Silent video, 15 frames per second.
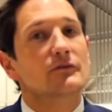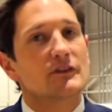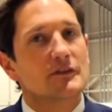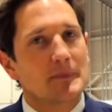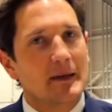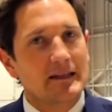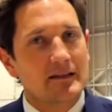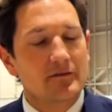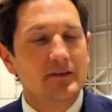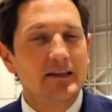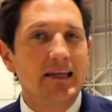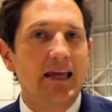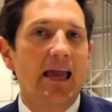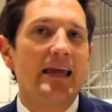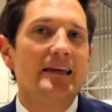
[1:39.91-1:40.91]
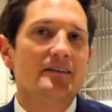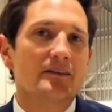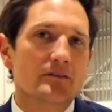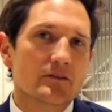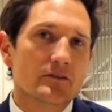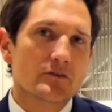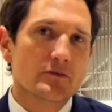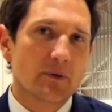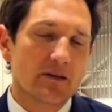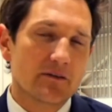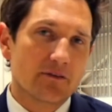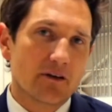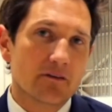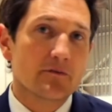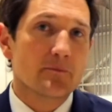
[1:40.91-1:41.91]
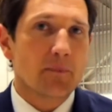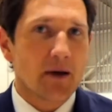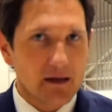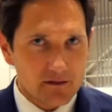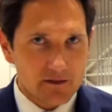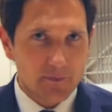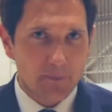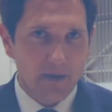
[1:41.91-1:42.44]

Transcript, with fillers: respectively 825 miles